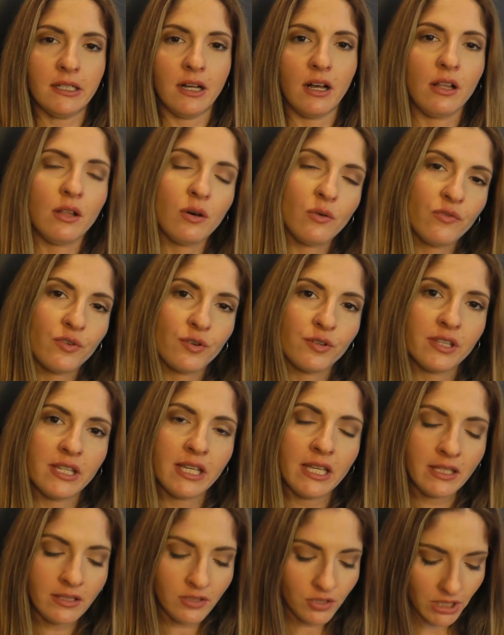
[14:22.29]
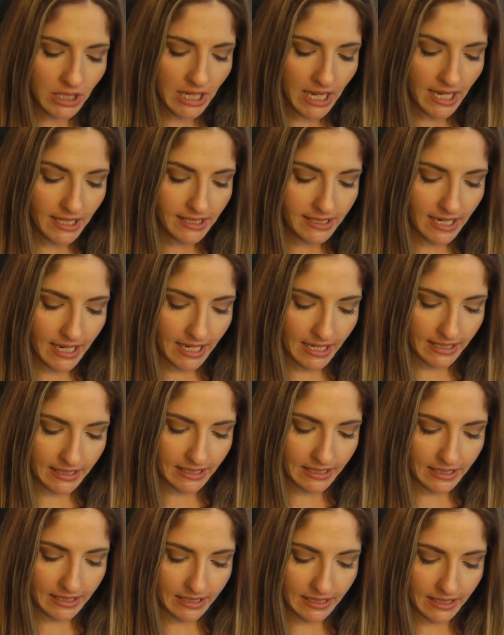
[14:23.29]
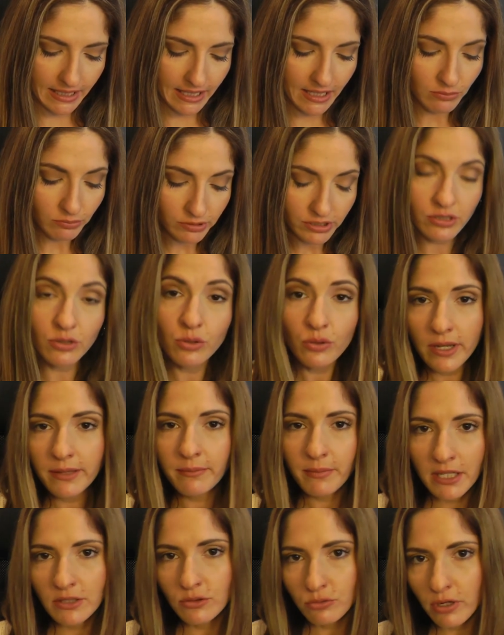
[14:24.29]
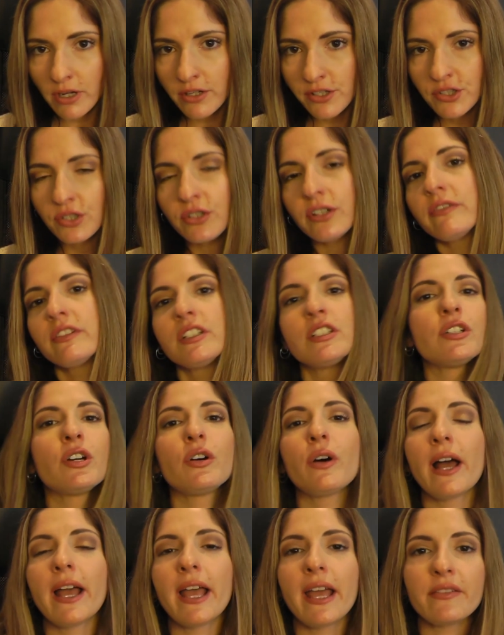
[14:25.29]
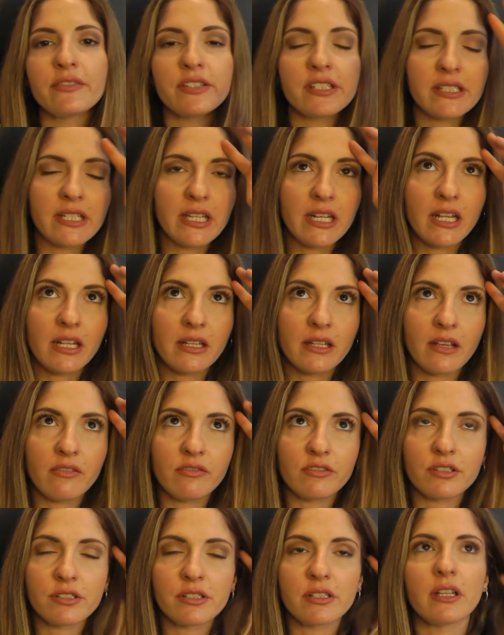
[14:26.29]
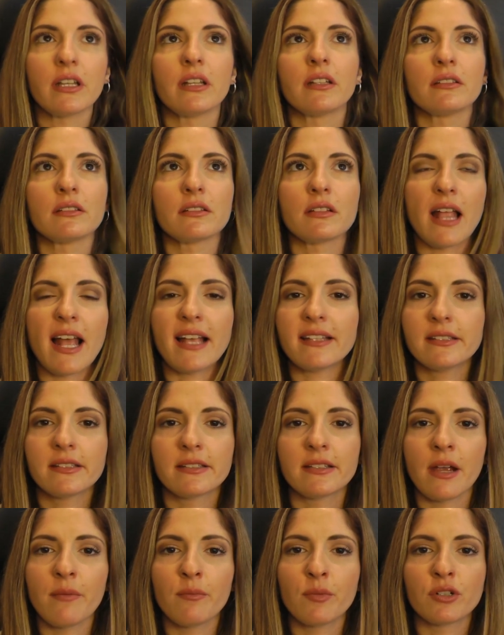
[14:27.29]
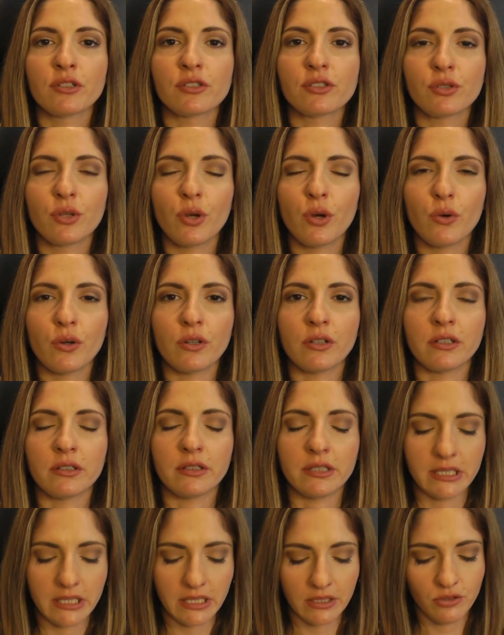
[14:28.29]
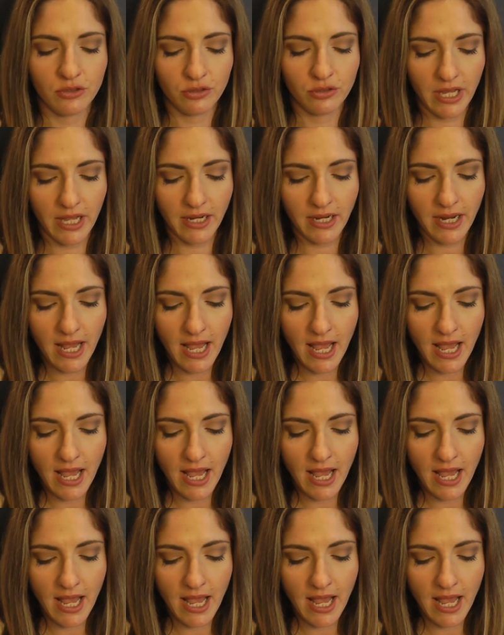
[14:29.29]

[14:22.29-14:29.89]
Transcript: all over the internet and it was new at my drugstore even though I have seen it ever since last December or so on the internet